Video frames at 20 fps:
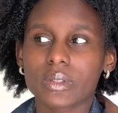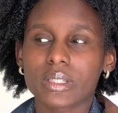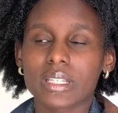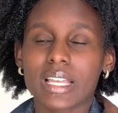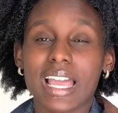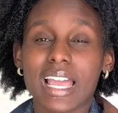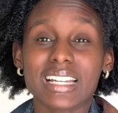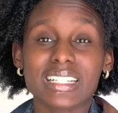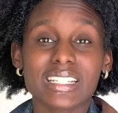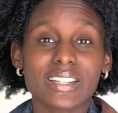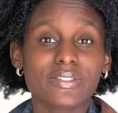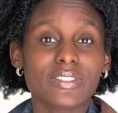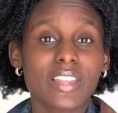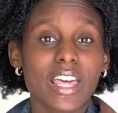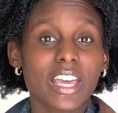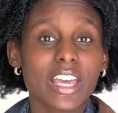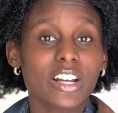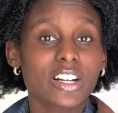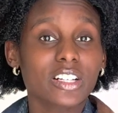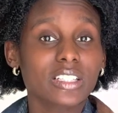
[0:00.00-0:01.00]
And if
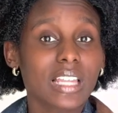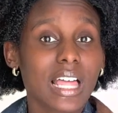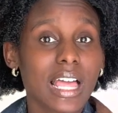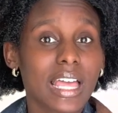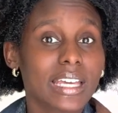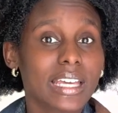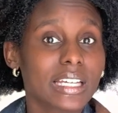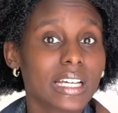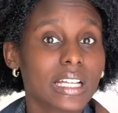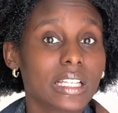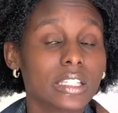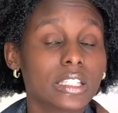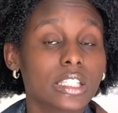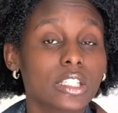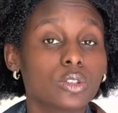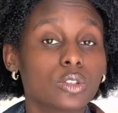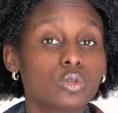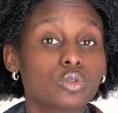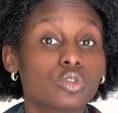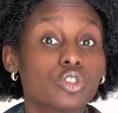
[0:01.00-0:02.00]
they are like a
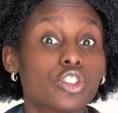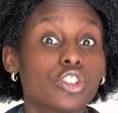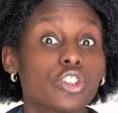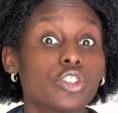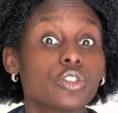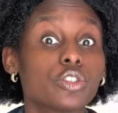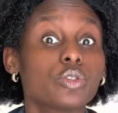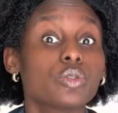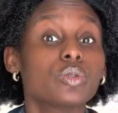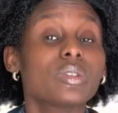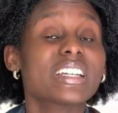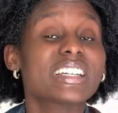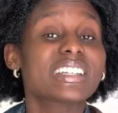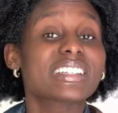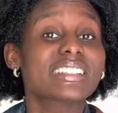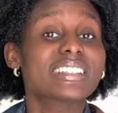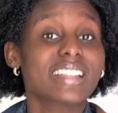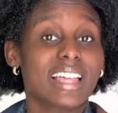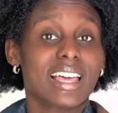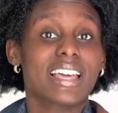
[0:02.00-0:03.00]
little too
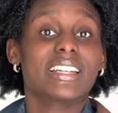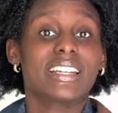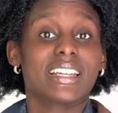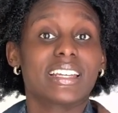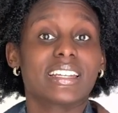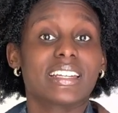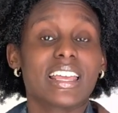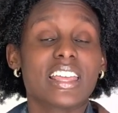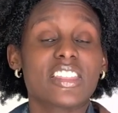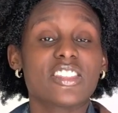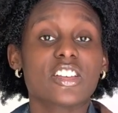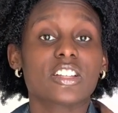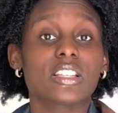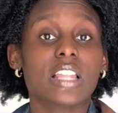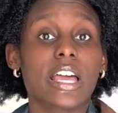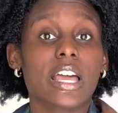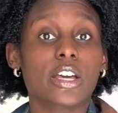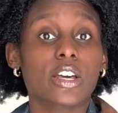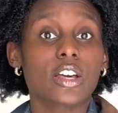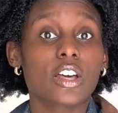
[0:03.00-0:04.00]
excited and they're
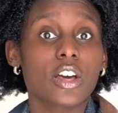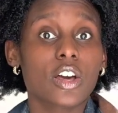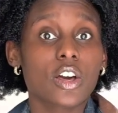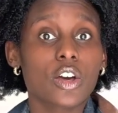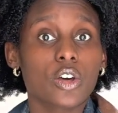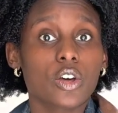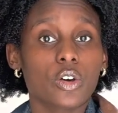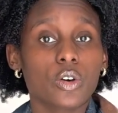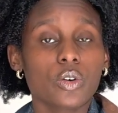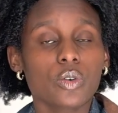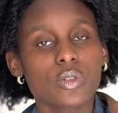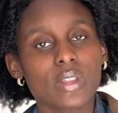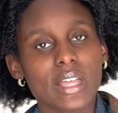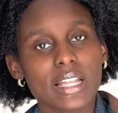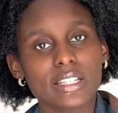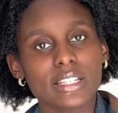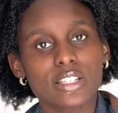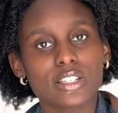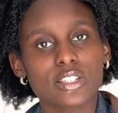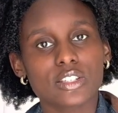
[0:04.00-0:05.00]
like, oh,
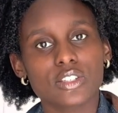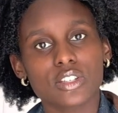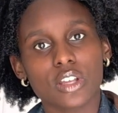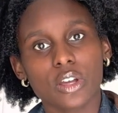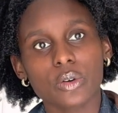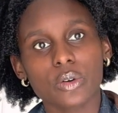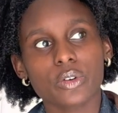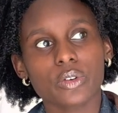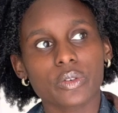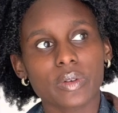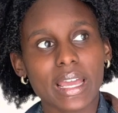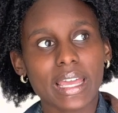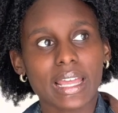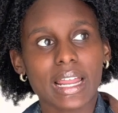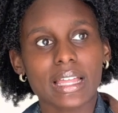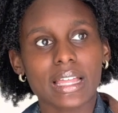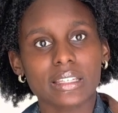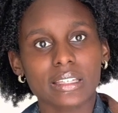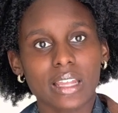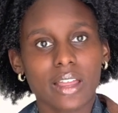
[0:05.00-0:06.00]
that's so great, I
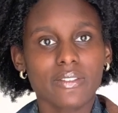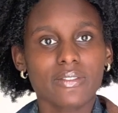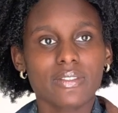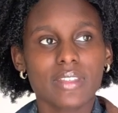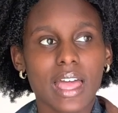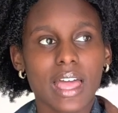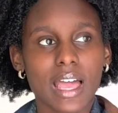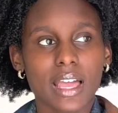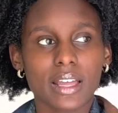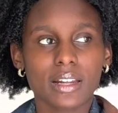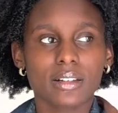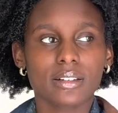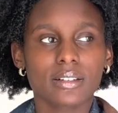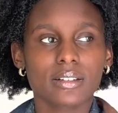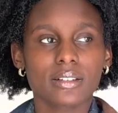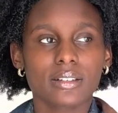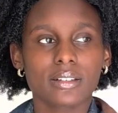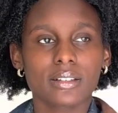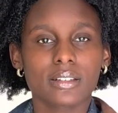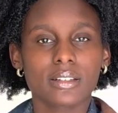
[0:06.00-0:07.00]
love that,
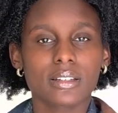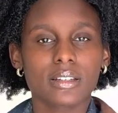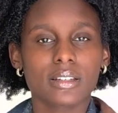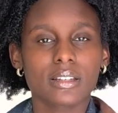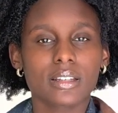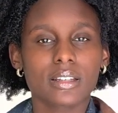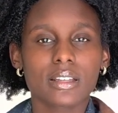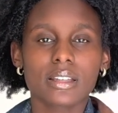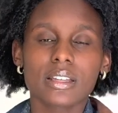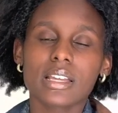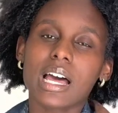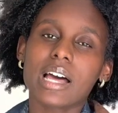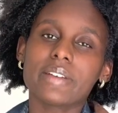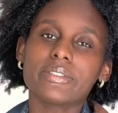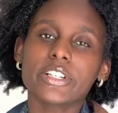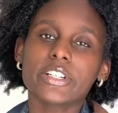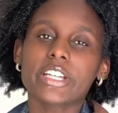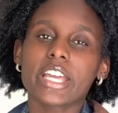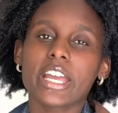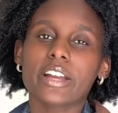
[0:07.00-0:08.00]
I'm
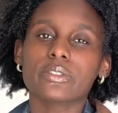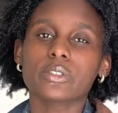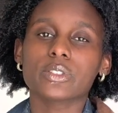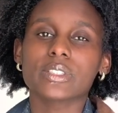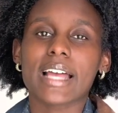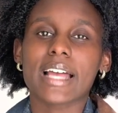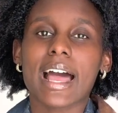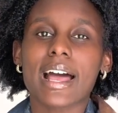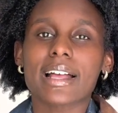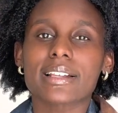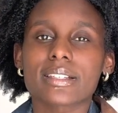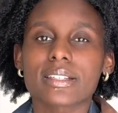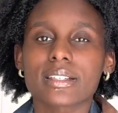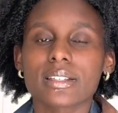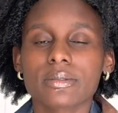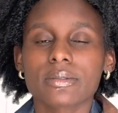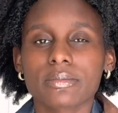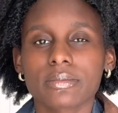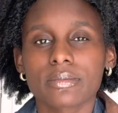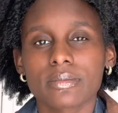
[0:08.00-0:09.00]
very careful to ask,
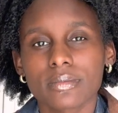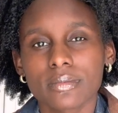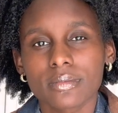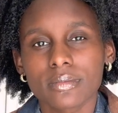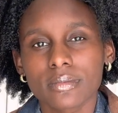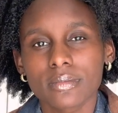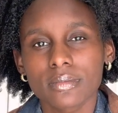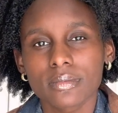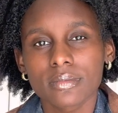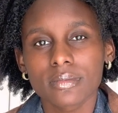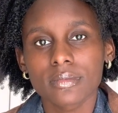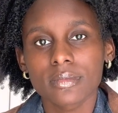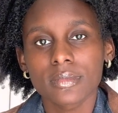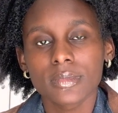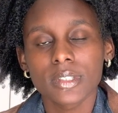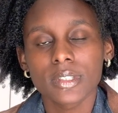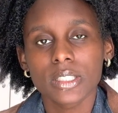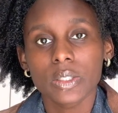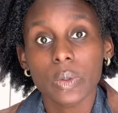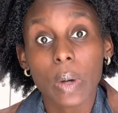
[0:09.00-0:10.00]

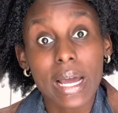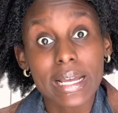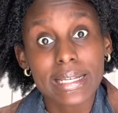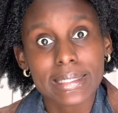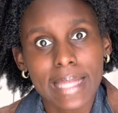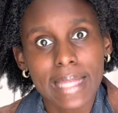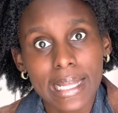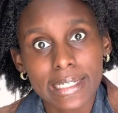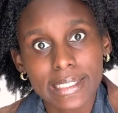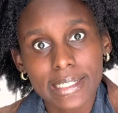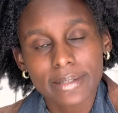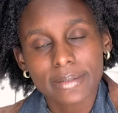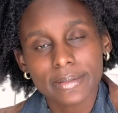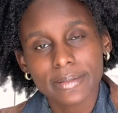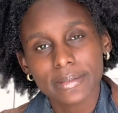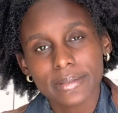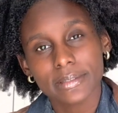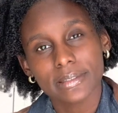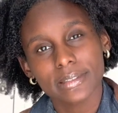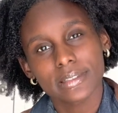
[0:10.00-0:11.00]
why is that?
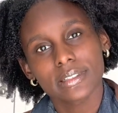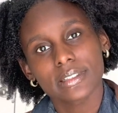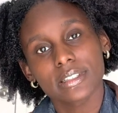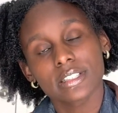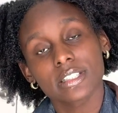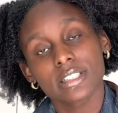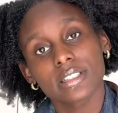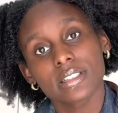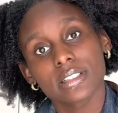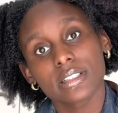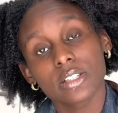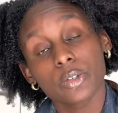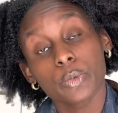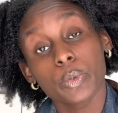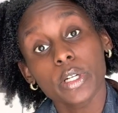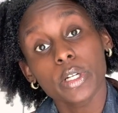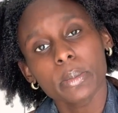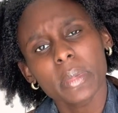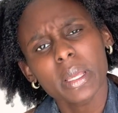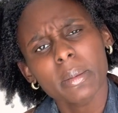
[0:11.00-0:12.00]
What
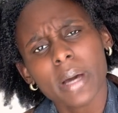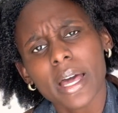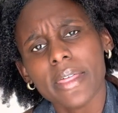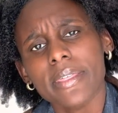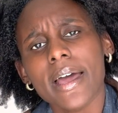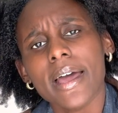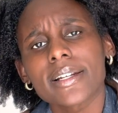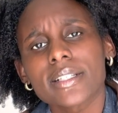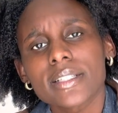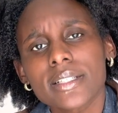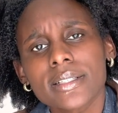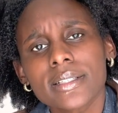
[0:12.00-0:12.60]
do you mean by that?